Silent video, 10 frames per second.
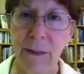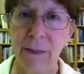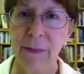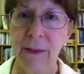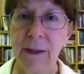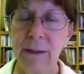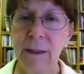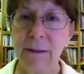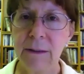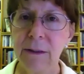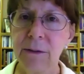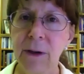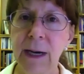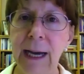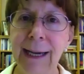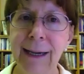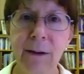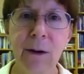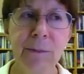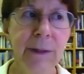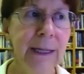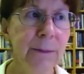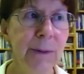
then, I had already